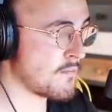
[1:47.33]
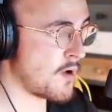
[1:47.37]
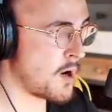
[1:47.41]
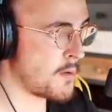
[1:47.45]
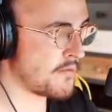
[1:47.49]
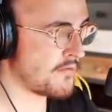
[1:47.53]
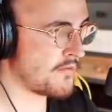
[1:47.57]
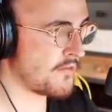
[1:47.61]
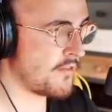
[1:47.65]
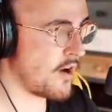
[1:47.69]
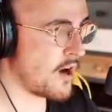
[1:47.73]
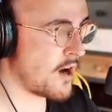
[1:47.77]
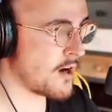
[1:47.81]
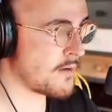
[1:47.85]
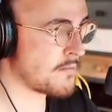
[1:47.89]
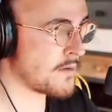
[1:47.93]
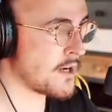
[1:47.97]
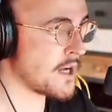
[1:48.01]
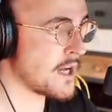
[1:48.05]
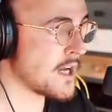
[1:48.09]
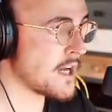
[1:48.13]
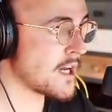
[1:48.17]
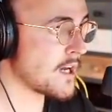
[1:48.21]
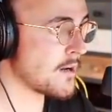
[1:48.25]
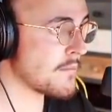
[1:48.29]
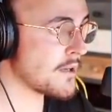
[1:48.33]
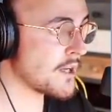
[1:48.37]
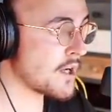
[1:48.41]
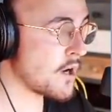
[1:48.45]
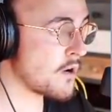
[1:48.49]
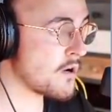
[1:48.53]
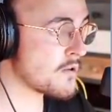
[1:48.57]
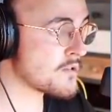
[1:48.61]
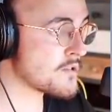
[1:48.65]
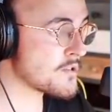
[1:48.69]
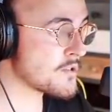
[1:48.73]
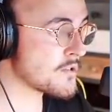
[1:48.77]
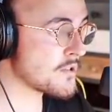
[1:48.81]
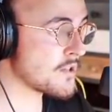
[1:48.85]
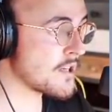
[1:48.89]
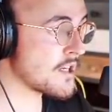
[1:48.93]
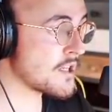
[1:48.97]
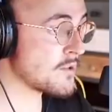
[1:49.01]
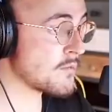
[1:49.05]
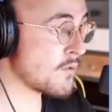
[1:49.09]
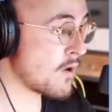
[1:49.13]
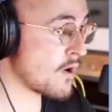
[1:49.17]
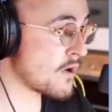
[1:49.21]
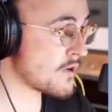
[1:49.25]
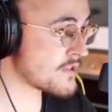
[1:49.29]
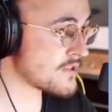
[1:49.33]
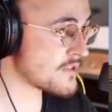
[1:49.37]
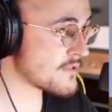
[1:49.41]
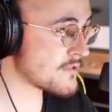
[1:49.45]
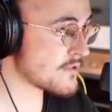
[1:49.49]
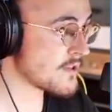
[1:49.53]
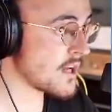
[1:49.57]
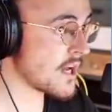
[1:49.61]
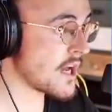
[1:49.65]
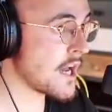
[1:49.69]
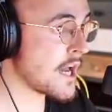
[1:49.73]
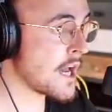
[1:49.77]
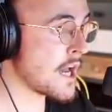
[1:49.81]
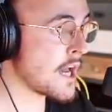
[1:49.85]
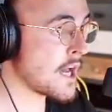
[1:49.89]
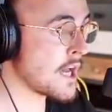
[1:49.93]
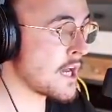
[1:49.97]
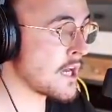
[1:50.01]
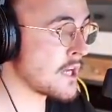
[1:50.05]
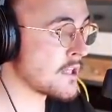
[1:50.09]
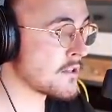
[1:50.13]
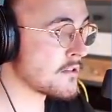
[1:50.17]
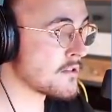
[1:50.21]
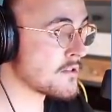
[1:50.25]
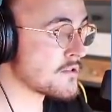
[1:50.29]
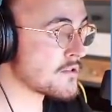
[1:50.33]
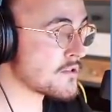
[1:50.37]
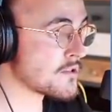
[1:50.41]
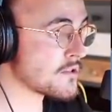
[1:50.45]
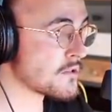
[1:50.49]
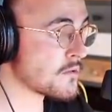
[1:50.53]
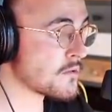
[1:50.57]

mob farm, because it works and it's